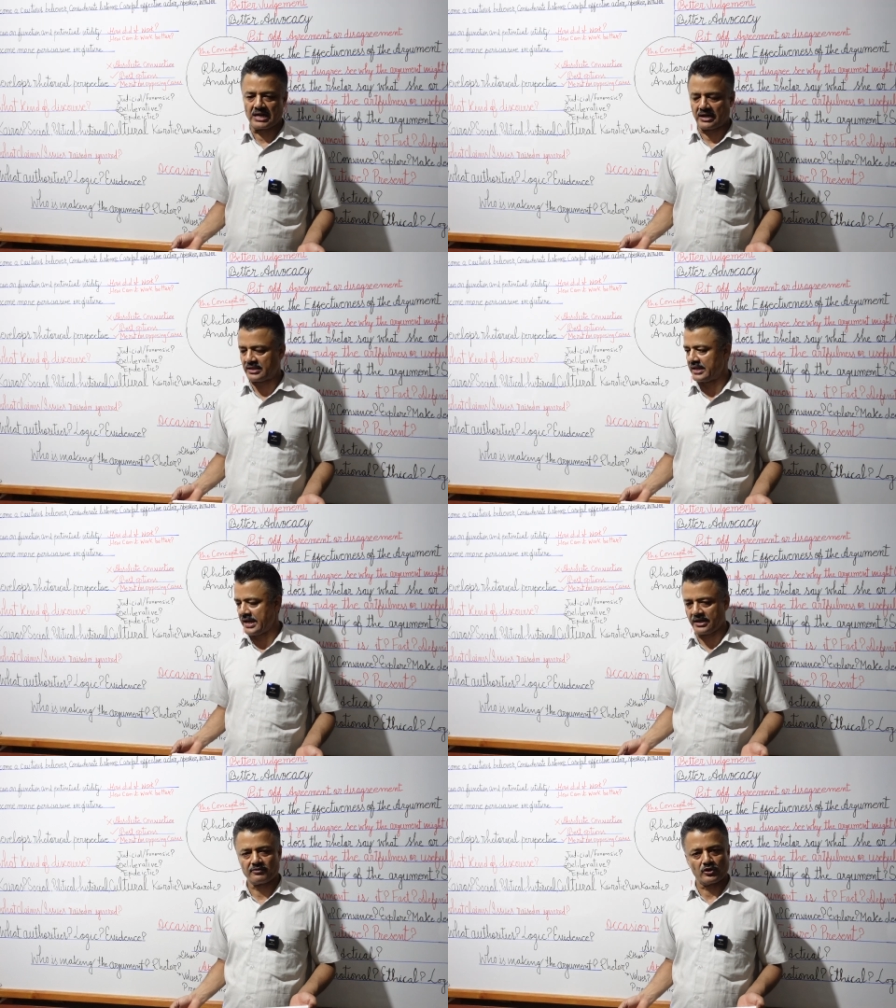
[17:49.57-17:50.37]
At the
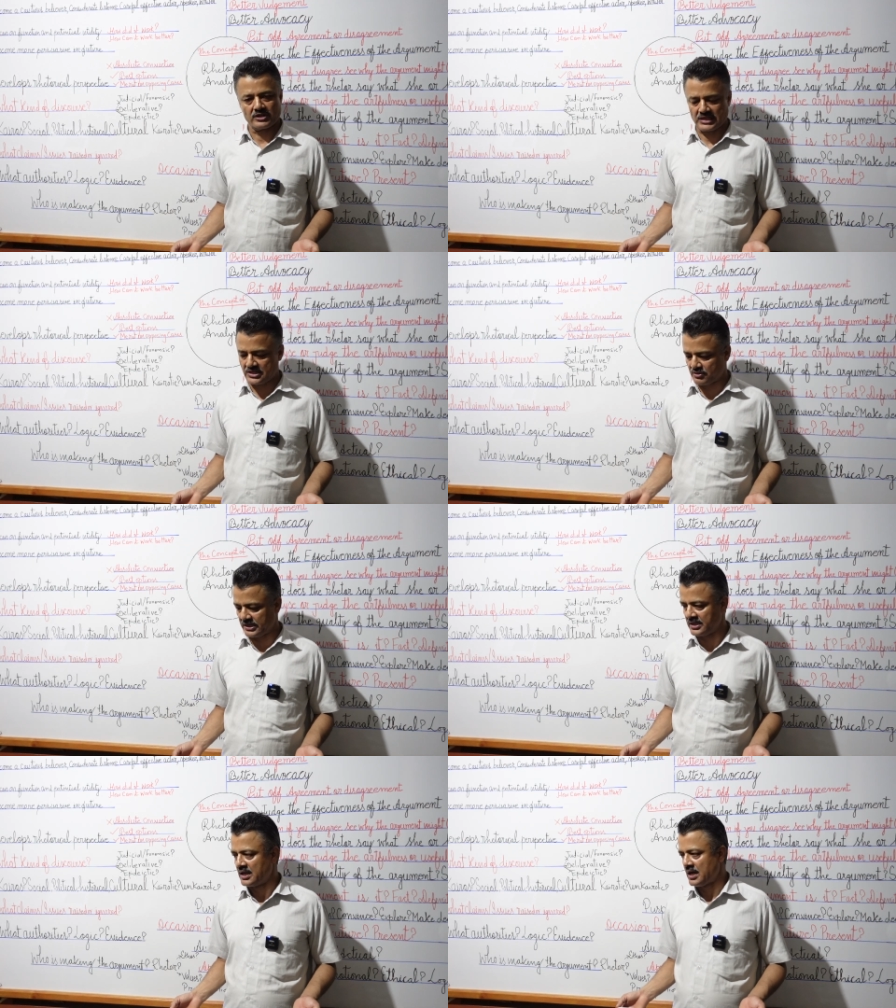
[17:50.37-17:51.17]
end of the 20th
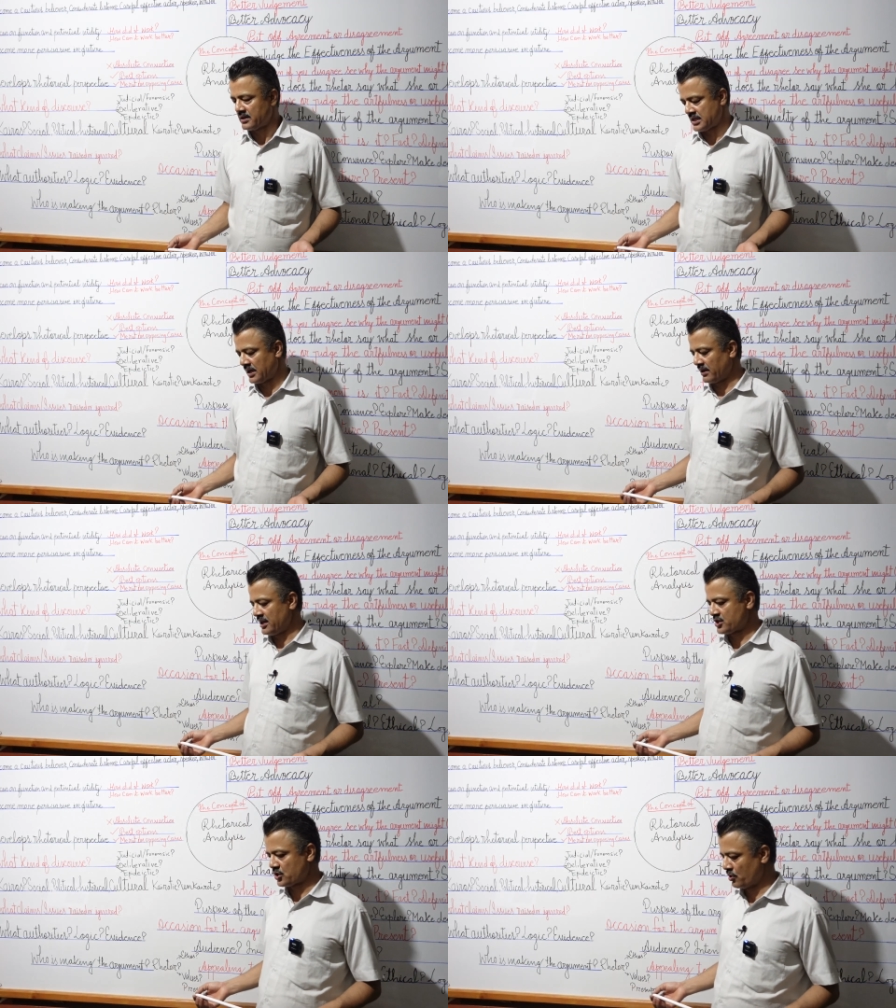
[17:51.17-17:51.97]
century, Changri
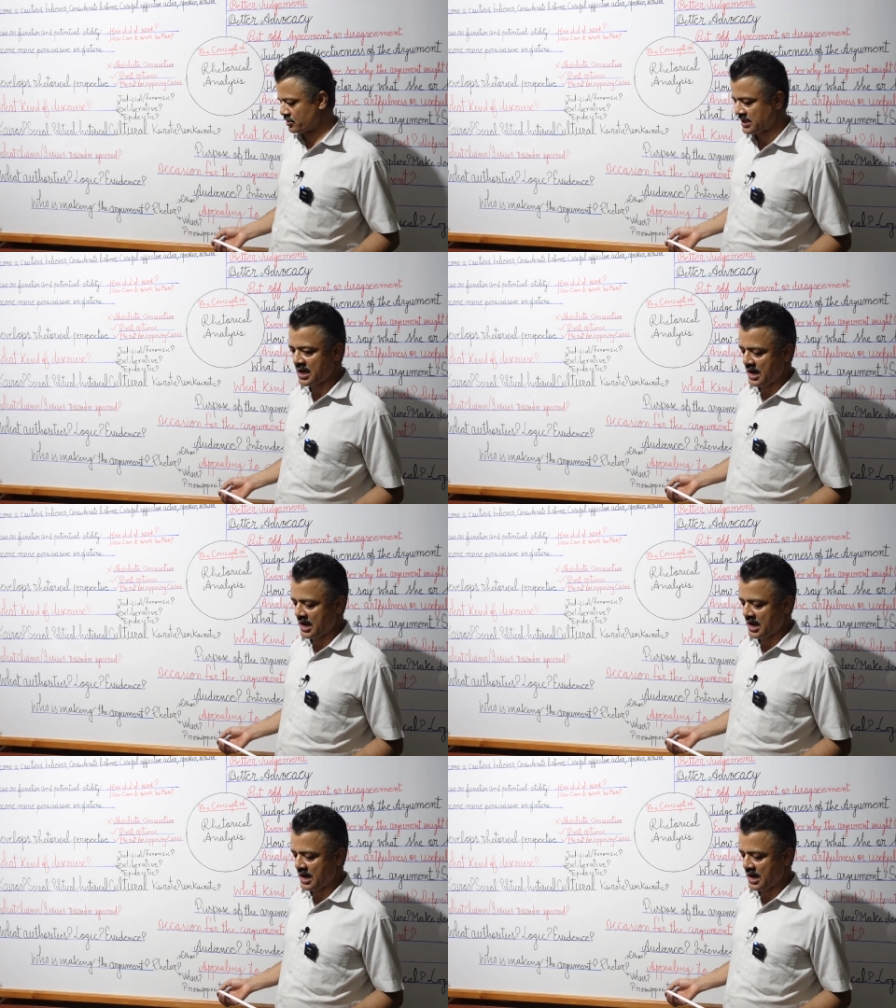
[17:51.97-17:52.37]
Lee shows